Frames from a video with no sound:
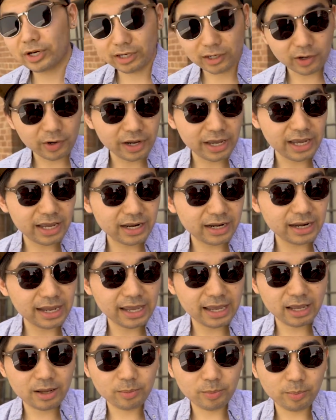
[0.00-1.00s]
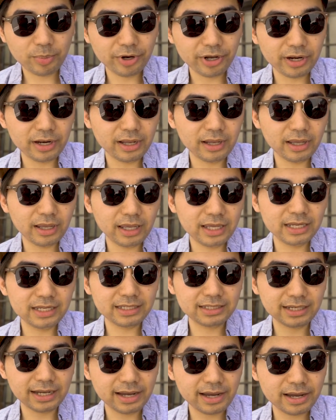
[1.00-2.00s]
going to go ahead and put
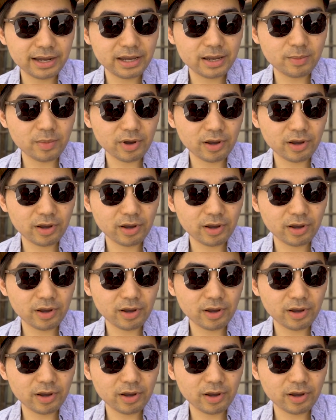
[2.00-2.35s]
his time